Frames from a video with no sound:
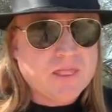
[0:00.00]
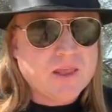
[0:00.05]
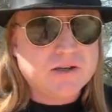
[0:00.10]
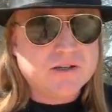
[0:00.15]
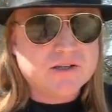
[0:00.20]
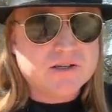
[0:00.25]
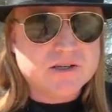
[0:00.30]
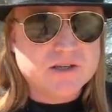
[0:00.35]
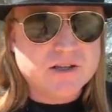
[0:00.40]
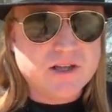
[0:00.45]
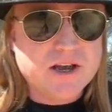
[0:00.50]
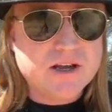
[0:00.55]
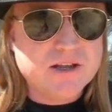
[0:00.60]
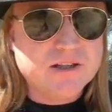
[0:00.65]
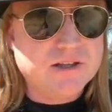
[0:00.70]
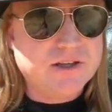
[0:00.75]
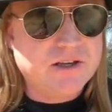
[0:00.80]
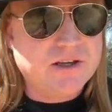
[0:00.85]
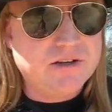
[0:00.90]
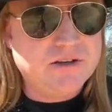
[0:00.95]

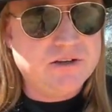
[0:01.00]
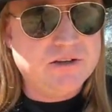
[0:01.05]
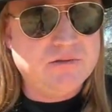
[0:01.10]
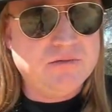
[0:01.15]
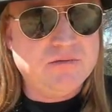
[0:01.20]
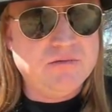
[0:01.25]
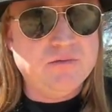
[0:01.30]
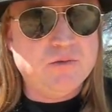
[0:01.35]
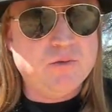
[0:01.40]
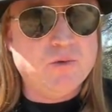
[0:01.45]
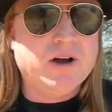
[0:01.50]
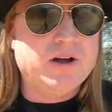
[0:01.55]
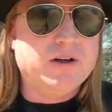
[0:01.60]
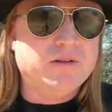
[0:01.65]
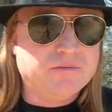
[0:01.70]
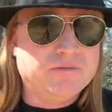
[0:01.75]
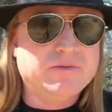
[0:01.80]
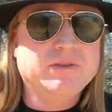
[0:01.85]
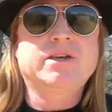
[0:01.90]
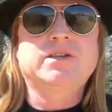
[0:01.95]
slightly, well,
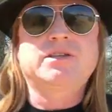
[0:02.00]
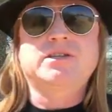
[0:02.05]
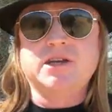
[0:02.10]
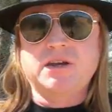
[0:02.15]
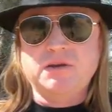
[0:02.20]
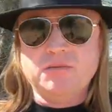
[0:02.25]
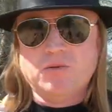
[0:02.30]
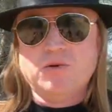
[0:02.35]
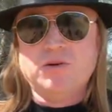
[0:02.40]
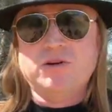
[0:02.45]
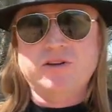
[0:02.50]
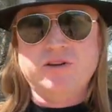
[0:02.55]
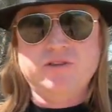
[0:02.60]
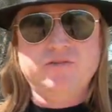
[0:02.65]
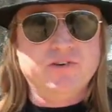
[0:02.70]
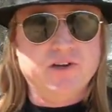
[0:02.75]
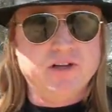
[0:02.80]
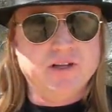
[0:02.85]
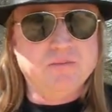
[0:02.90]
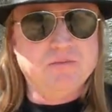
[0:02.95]
let's say more
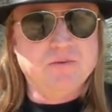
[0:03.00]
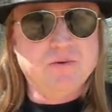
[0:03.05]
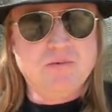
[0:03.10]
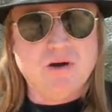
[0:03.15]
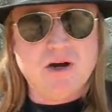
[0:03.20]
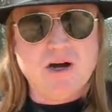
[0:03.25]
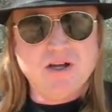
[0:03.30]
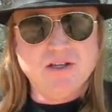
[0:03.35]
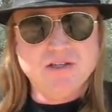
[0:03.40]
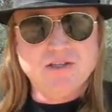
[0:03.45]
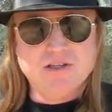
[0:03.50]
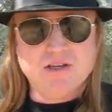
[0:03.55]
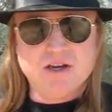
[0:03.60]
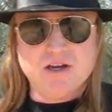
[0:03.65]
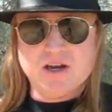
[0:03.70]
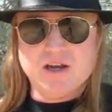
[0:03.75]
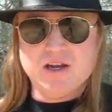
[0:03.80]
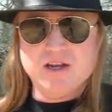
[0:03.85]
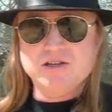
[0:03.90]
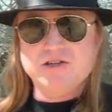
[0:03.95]
developed pods that I
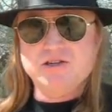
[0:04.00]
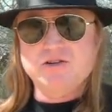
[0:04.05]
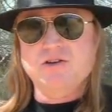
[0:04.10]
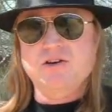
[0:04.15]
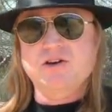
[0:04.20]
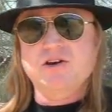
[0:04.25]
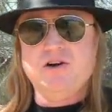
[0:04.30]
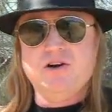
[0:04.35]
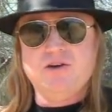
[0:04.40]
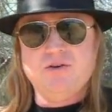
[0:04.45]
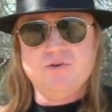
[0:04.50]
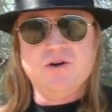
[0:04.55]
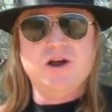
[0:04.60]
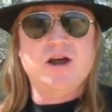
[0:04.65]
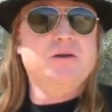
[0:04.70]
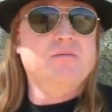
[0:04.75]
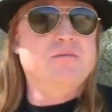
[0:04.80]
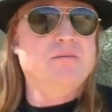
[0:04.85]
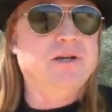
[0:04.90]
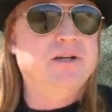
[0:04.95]
guess you could call
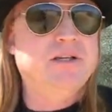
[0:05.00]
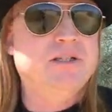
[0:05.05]
ripe,